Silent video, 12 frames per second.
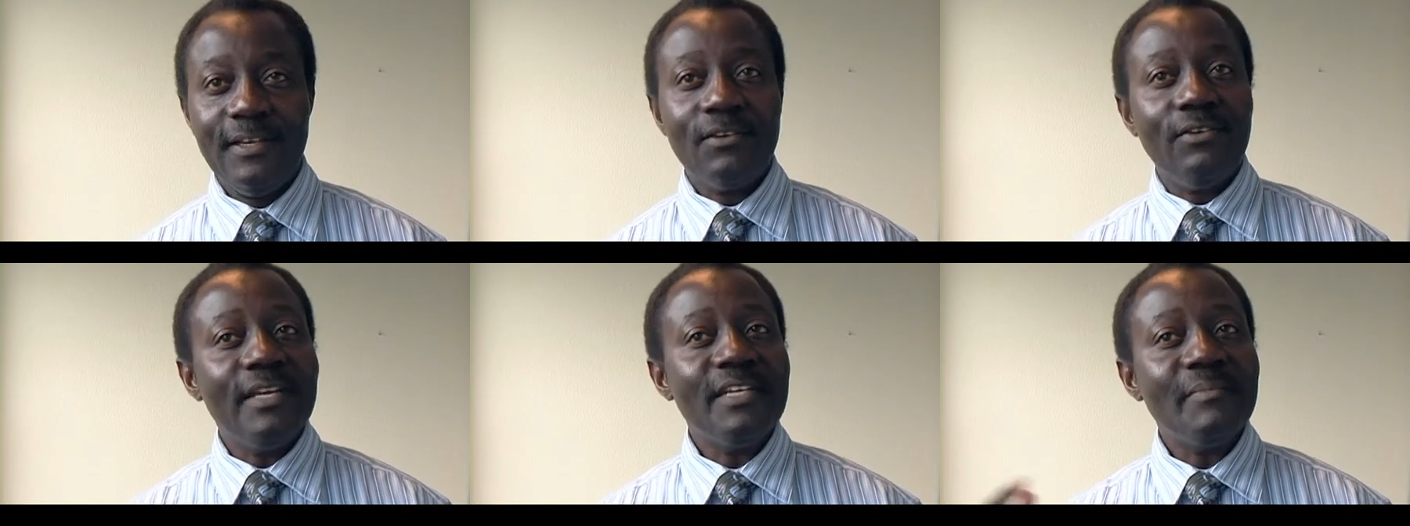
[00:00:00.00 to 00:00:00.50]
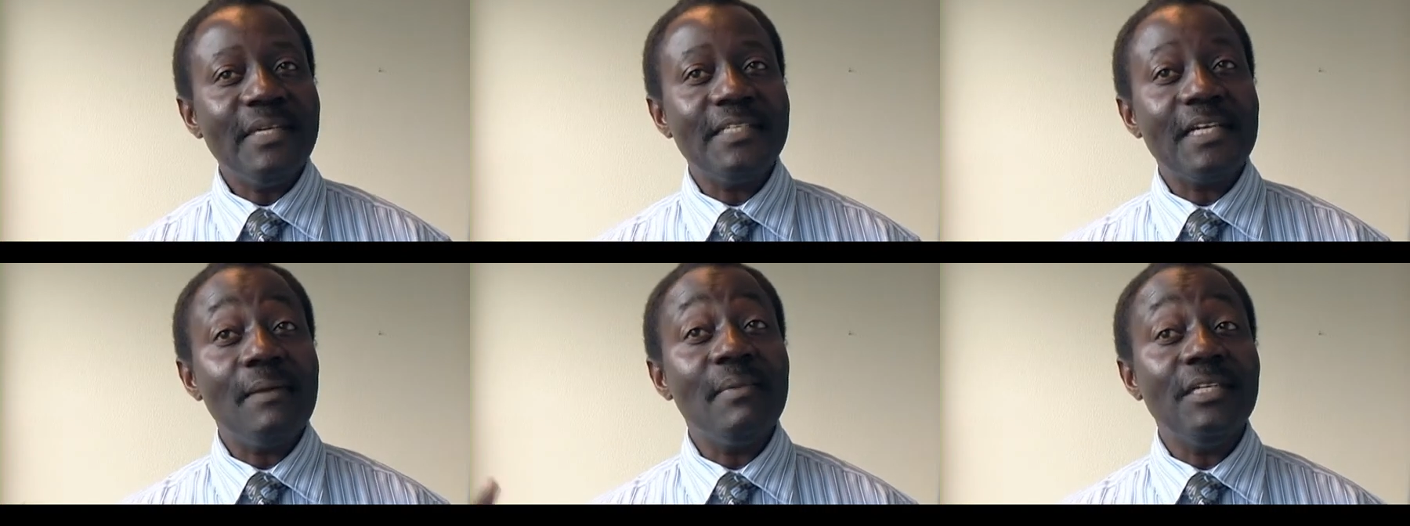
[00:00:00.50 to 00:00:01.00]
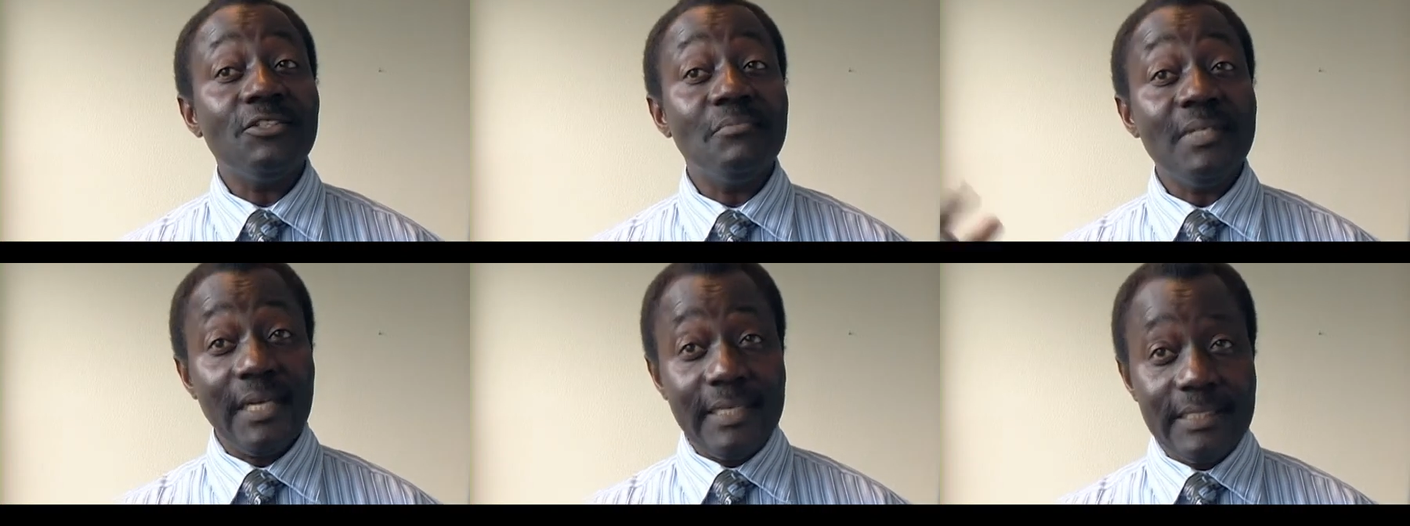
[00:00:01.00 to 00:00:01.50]
Learning might come a little
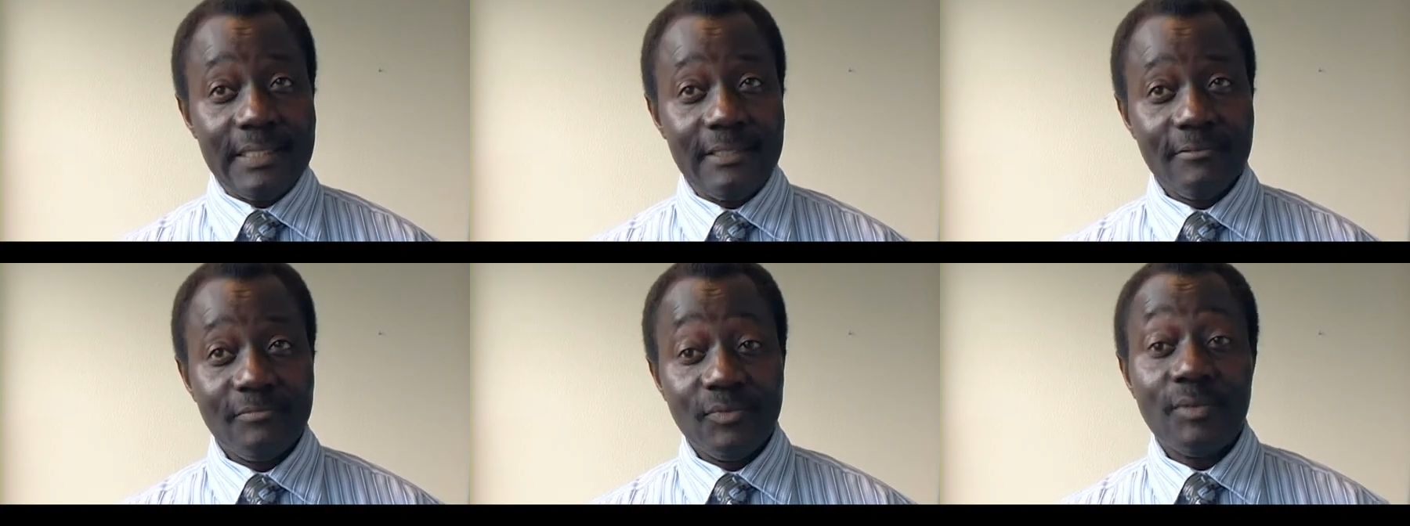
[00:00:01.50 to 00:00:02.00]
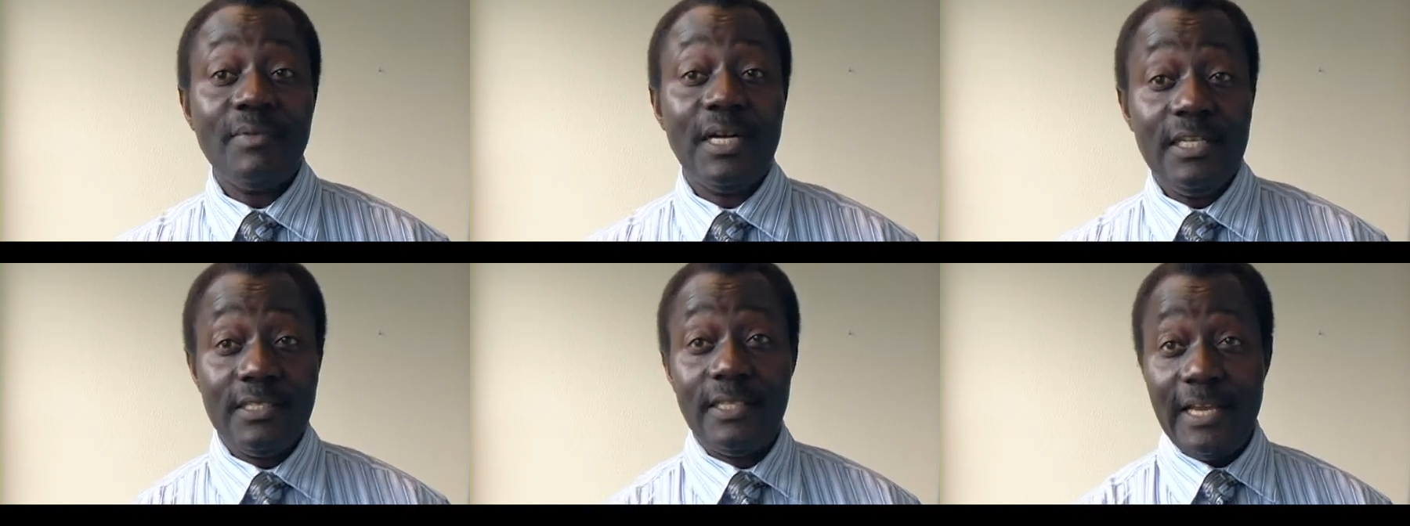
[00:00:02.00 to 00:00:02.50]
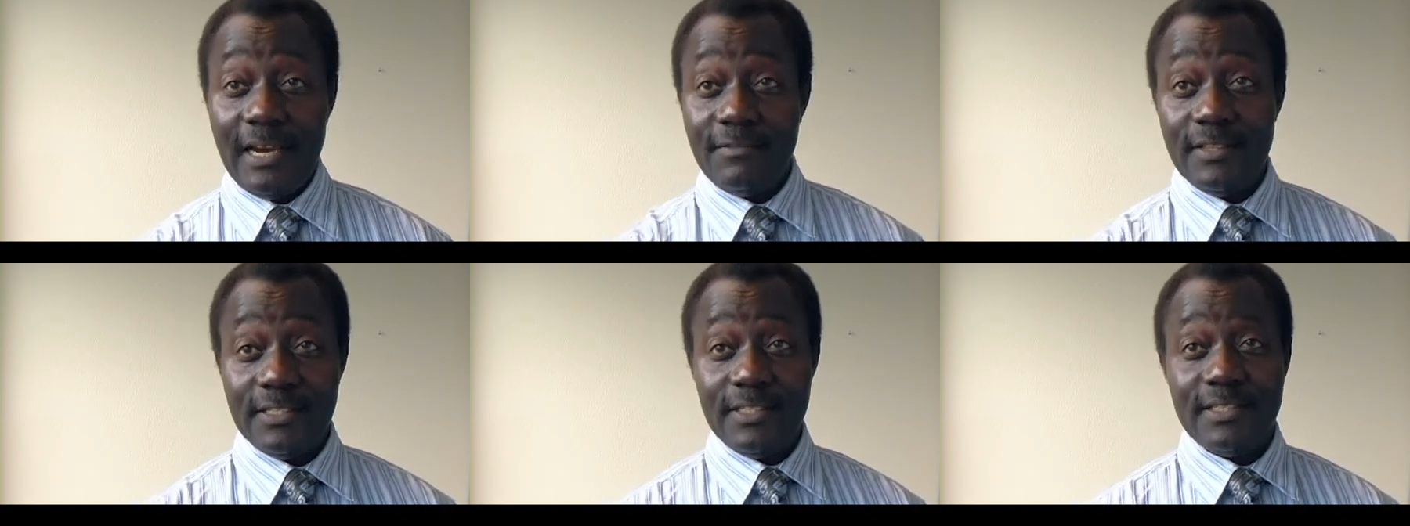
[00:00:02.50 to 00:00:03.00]
bit later, but at least they have
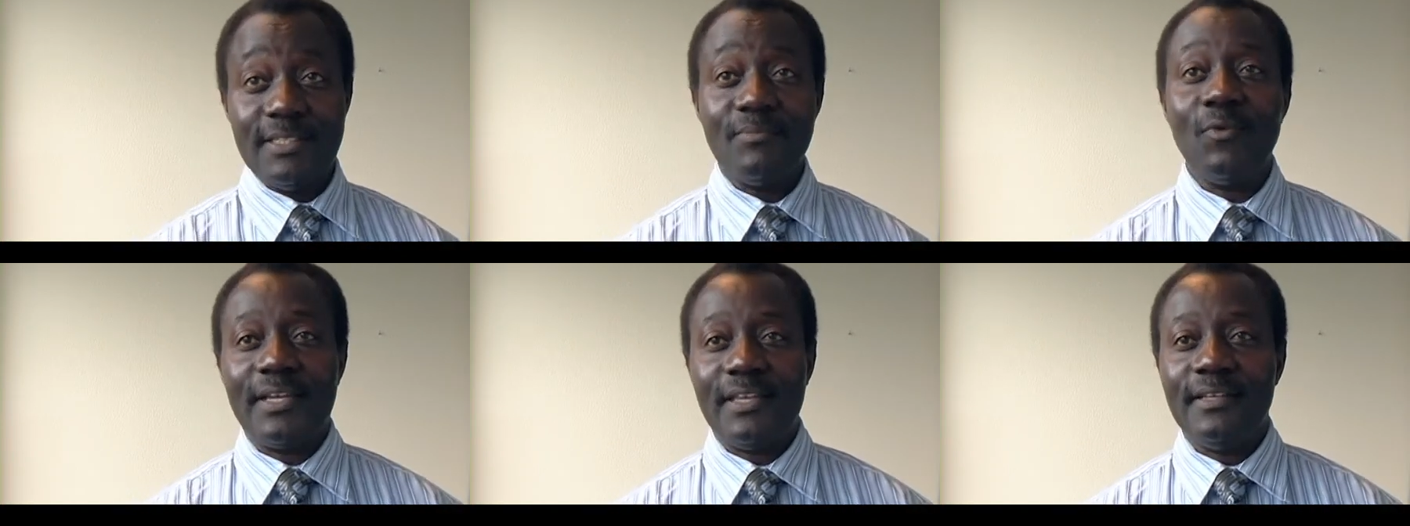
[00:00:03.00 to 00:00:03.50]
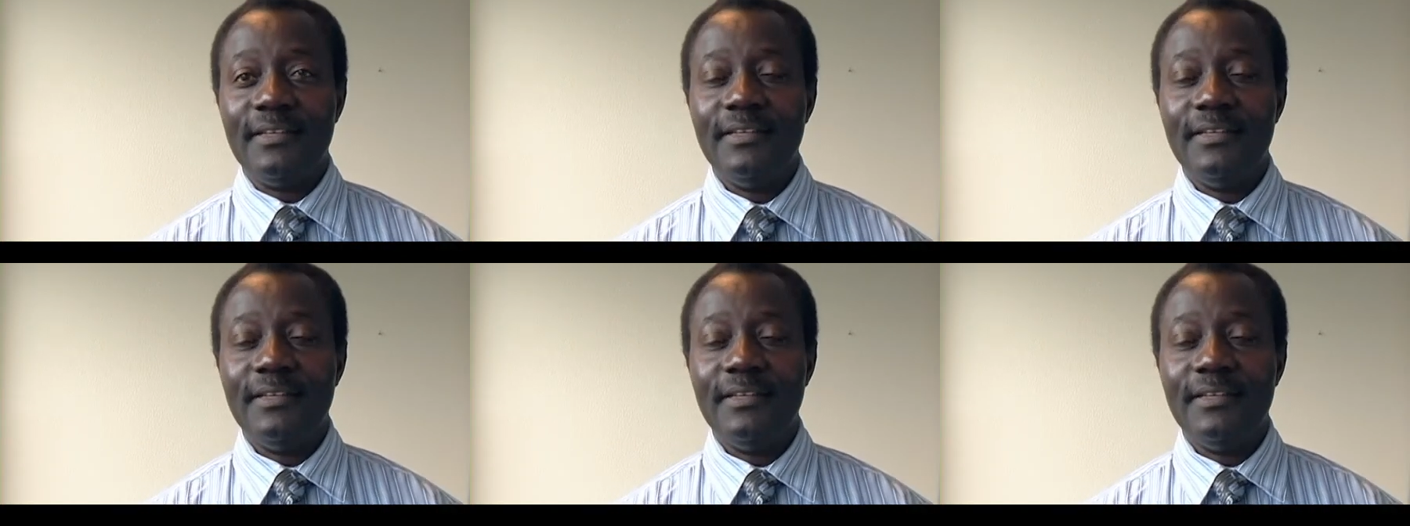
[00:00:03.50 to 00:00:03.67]
the system working.